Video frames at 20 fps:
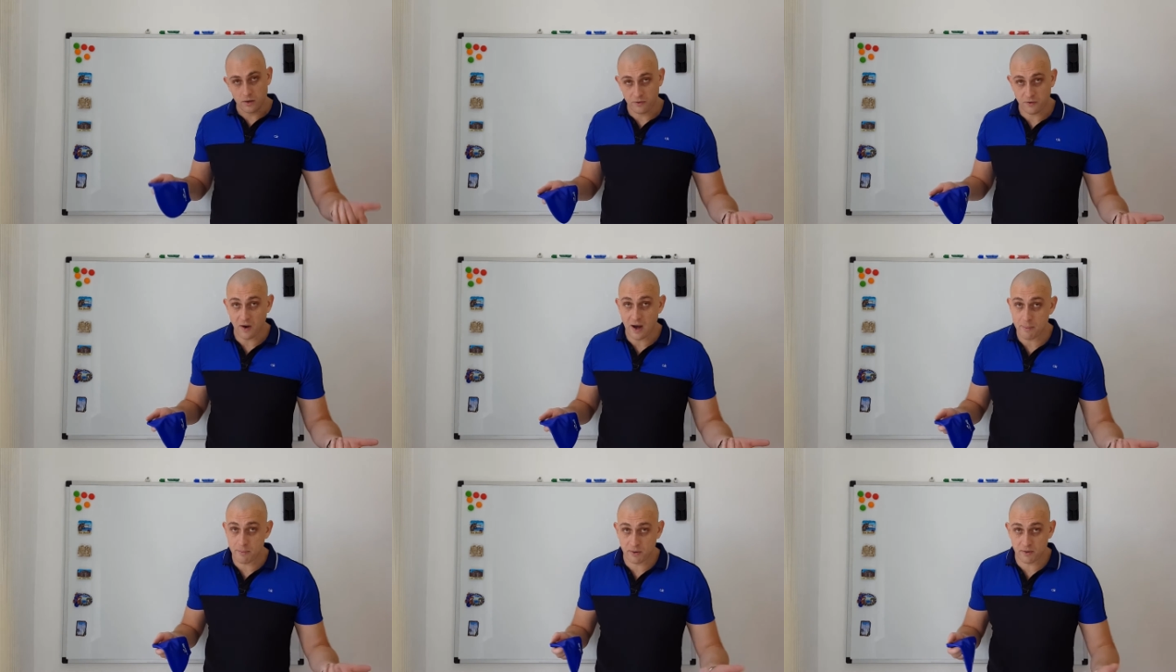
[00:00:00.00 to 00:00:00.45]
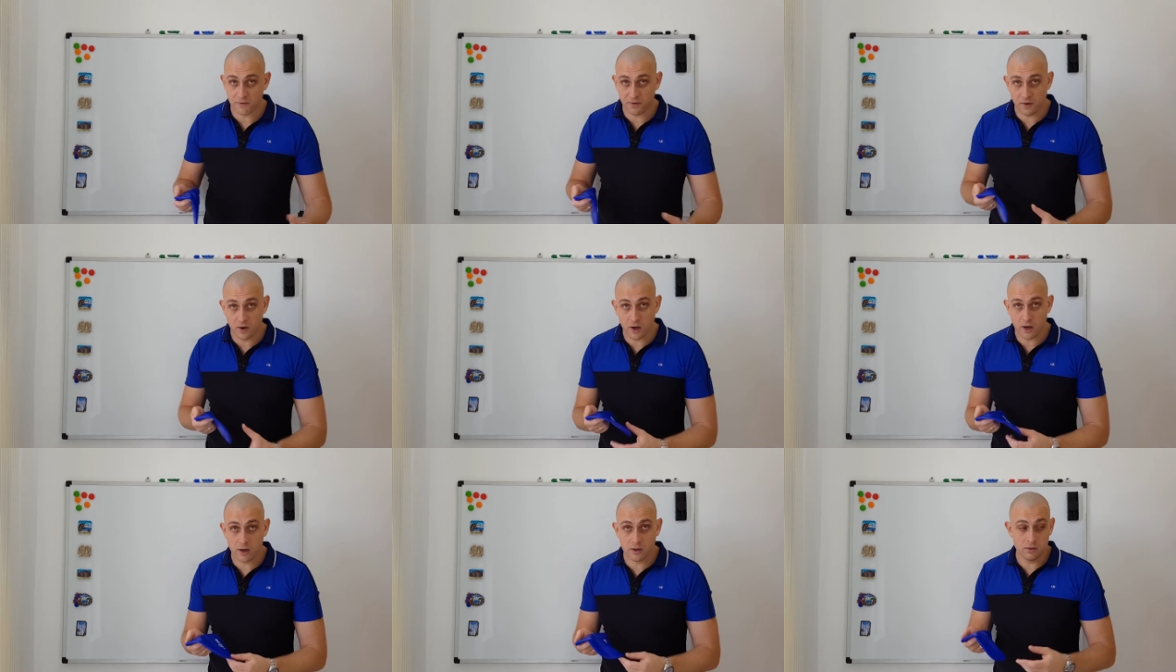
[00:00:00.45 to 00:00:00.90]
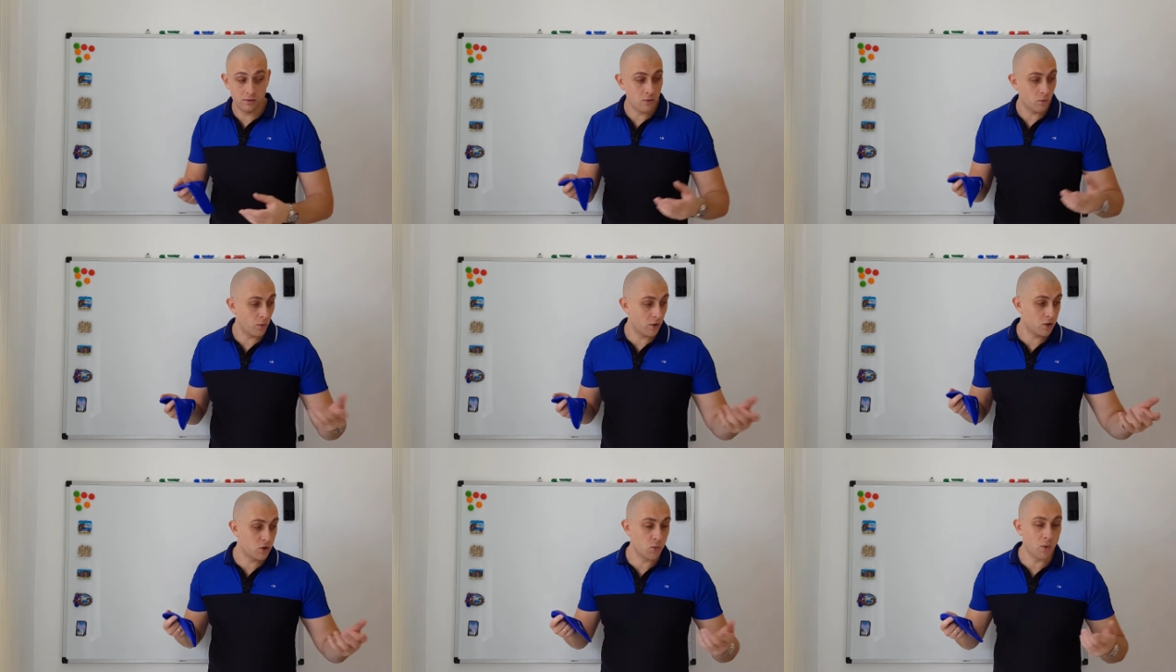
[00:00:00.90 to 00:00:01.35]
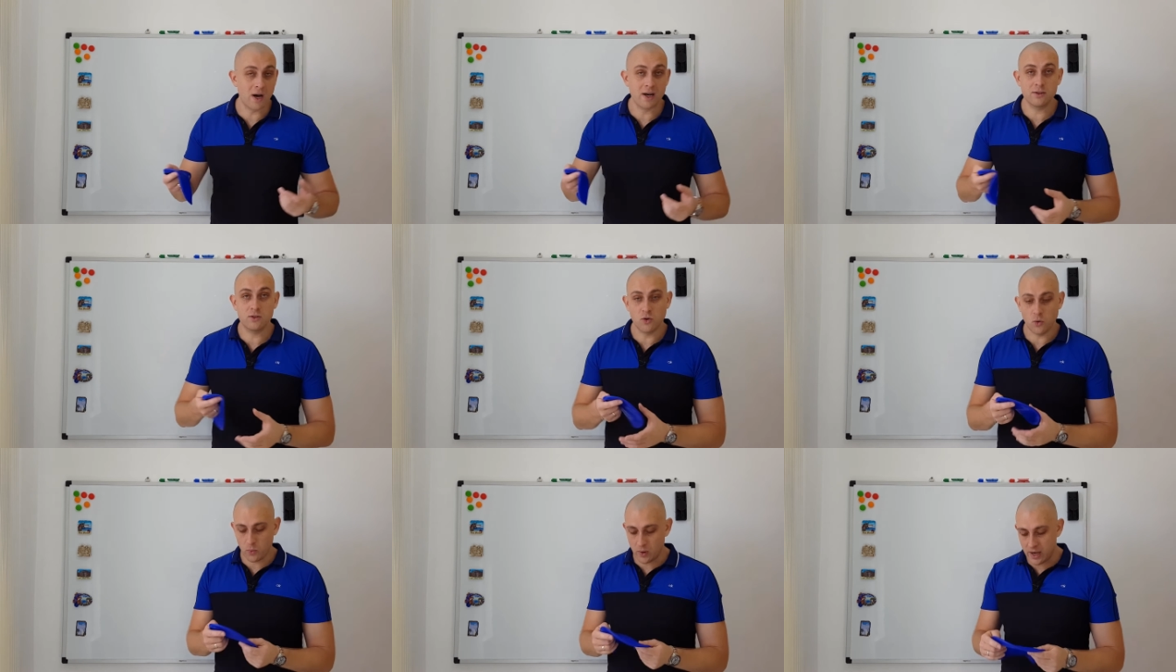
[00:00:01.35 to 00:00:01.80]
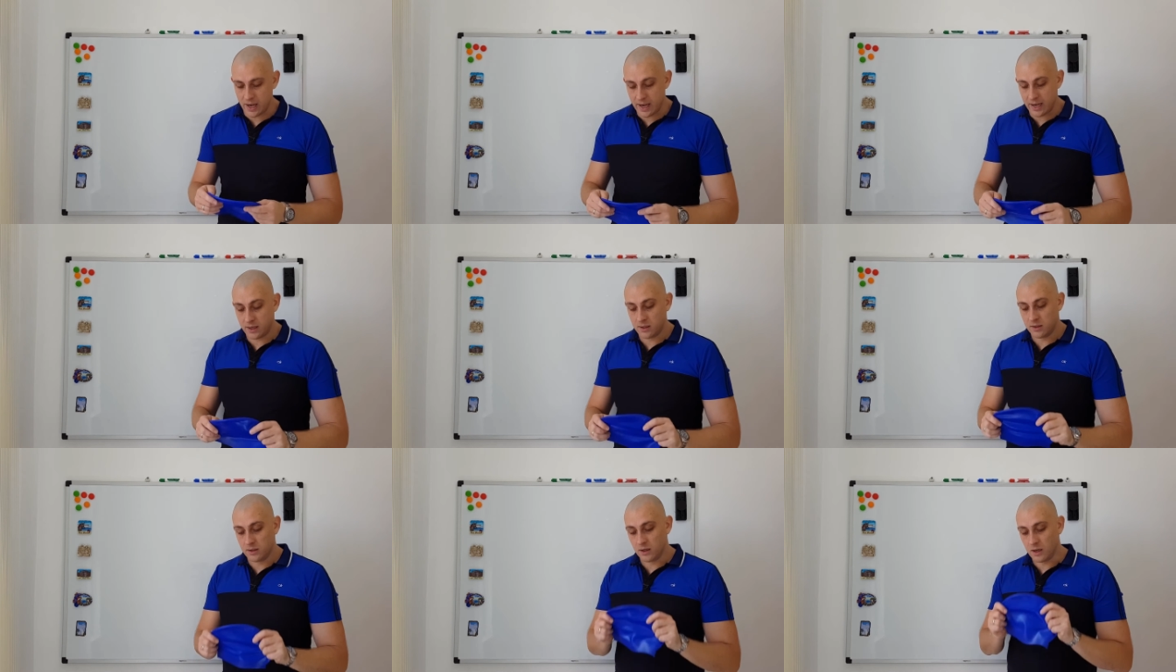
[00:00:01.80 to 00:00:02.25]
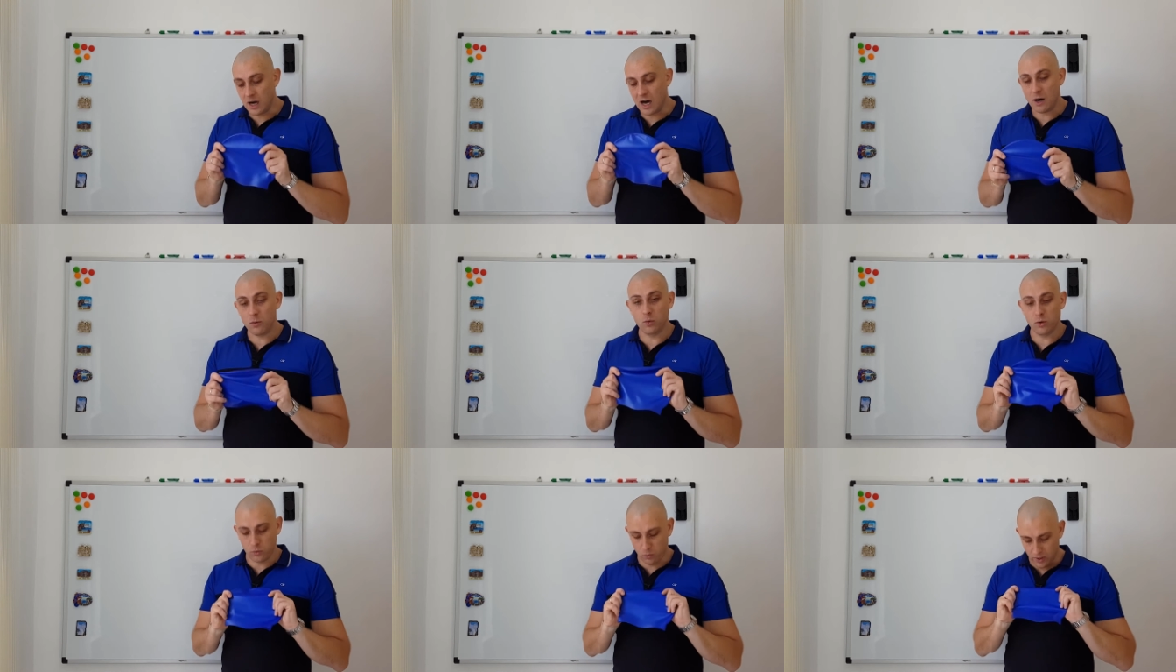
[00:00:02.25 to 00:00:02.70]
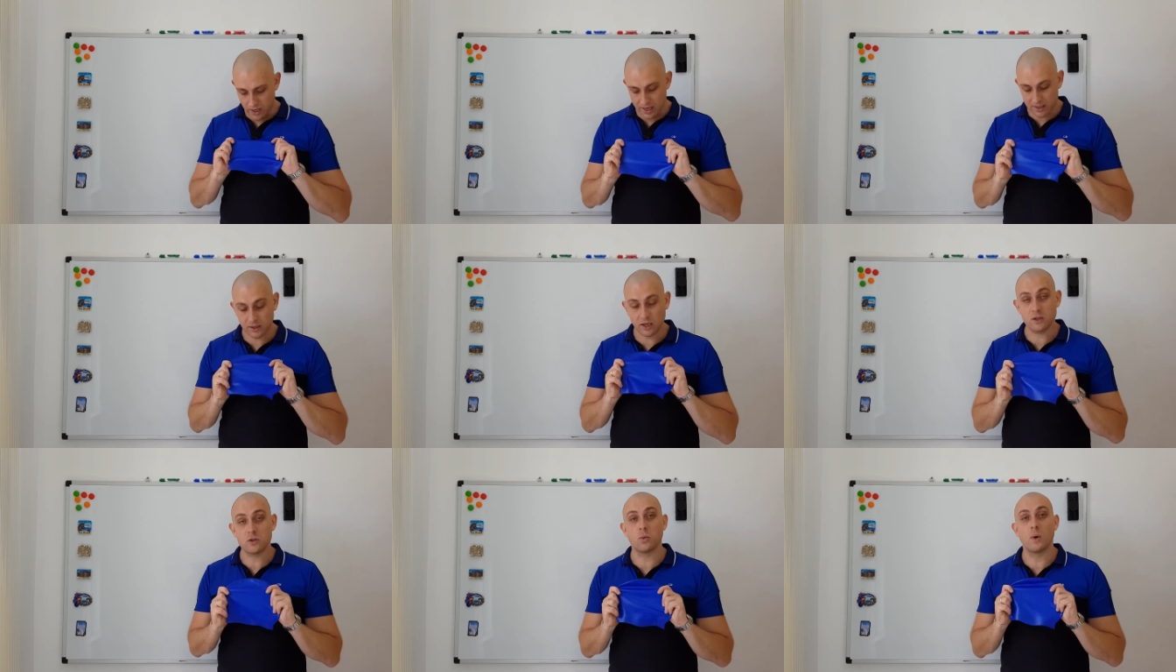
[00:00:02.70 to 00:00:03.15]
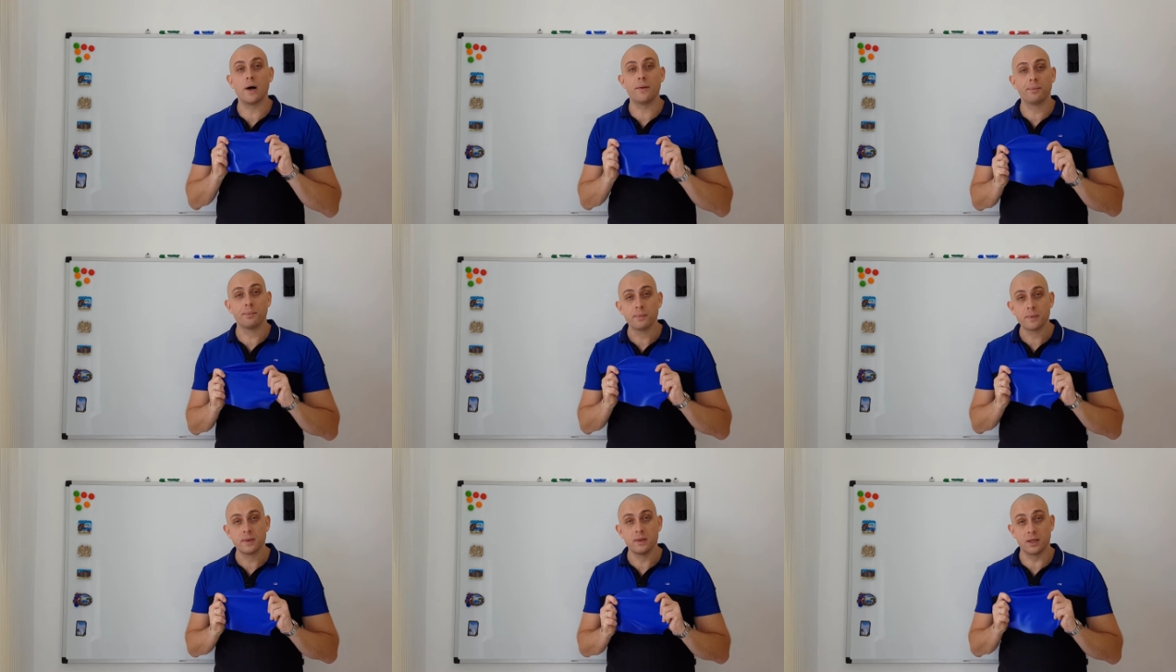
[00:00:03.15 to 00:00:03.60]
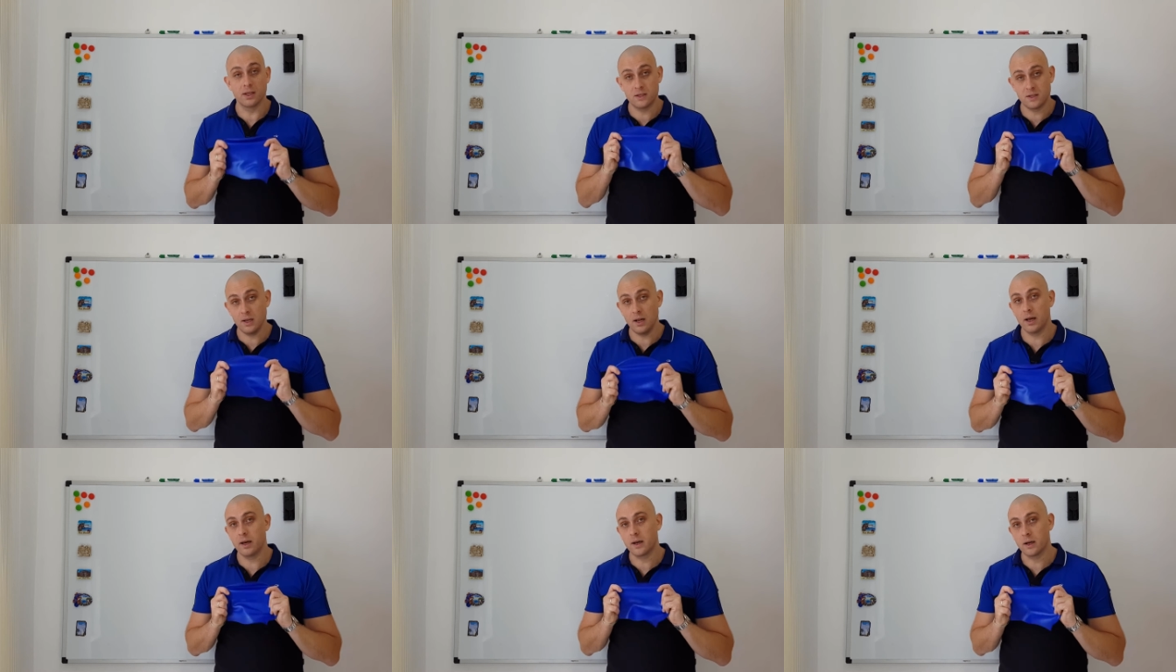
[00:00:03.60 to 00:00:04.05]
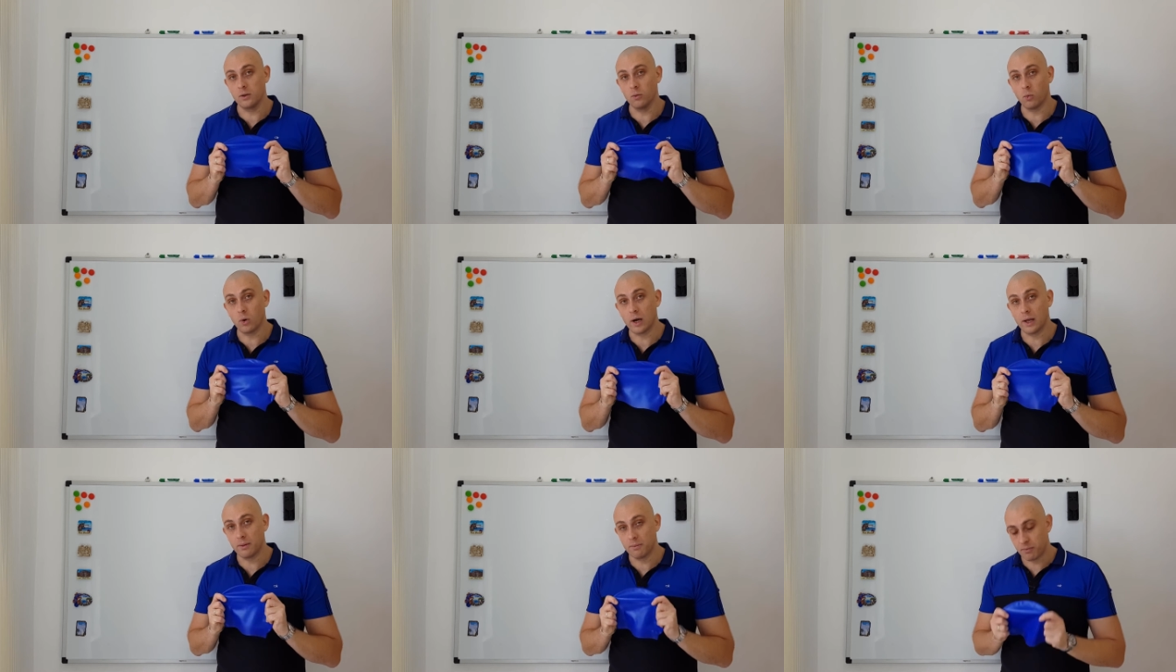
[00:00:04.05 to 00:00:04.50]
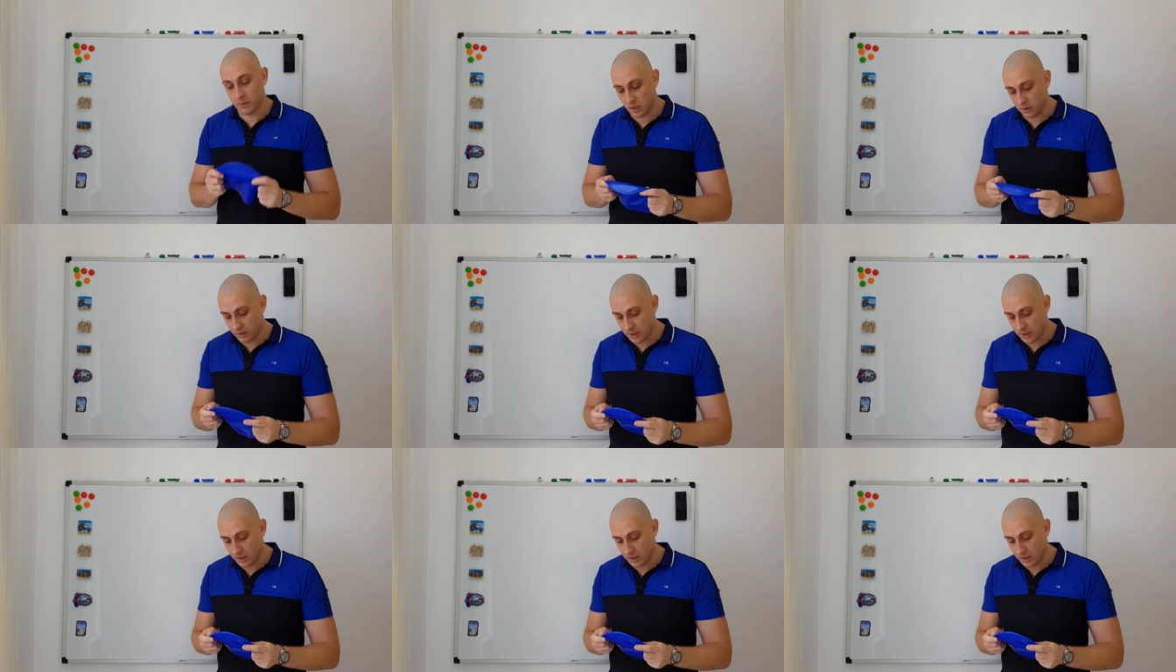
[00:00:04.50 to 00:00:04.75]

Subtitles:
If I prefer which one to wear, I would wear this one, the silicone one.